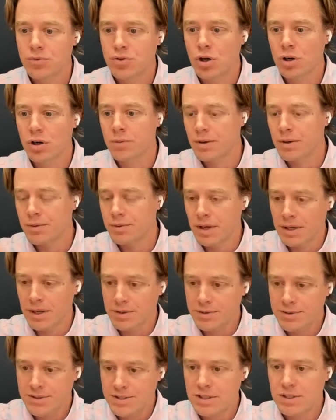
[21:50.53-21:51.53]
talking about kind
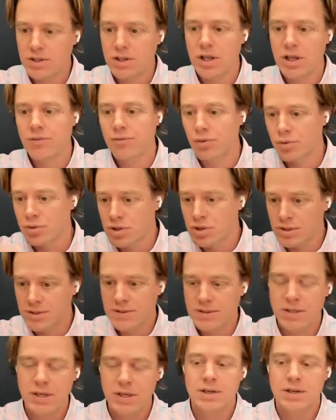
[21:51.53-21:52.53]
of C, the evolution of
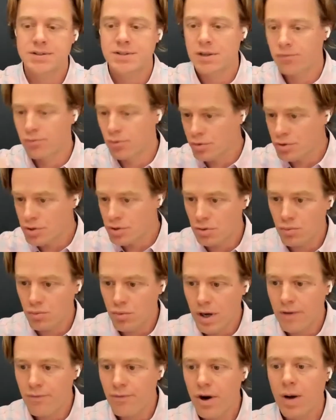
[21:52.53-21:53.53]
CX, the evolution of
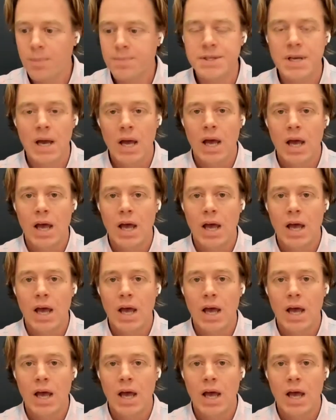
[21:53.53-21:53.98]
RevOps.